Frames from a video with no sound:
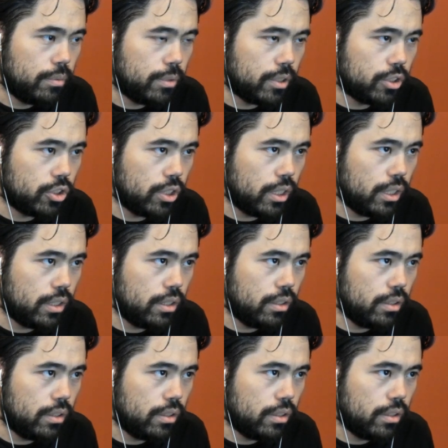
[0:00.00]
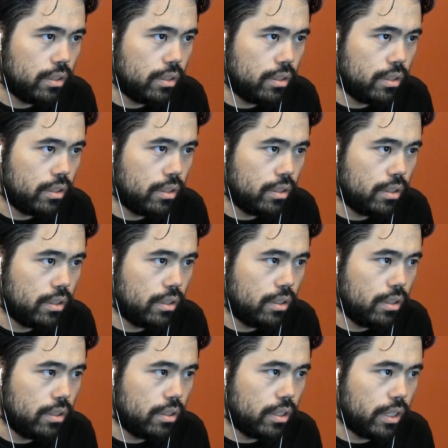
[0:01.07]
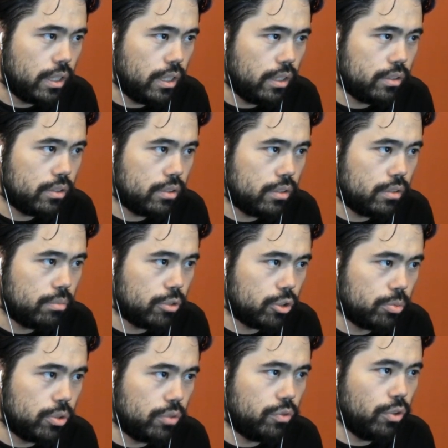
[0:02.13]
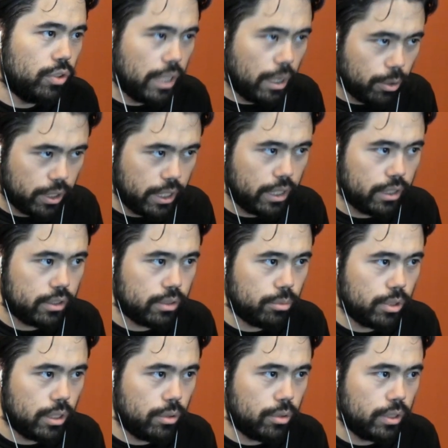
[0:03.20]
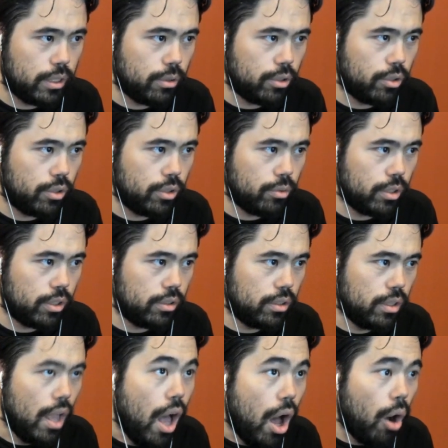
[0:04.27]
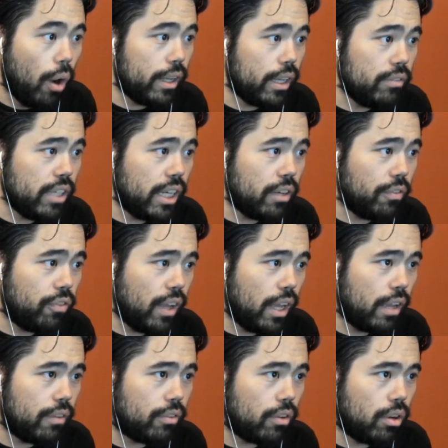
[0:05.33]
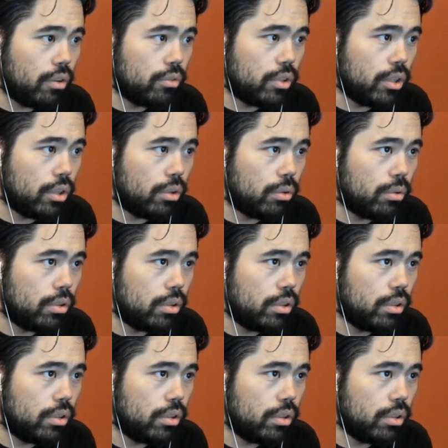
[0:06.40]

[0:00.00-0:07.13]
Good check. Takes. Bishop g4. Now we're getting somewhere. Now we're now we're going the right. Oh, I get knight f5. Oh no.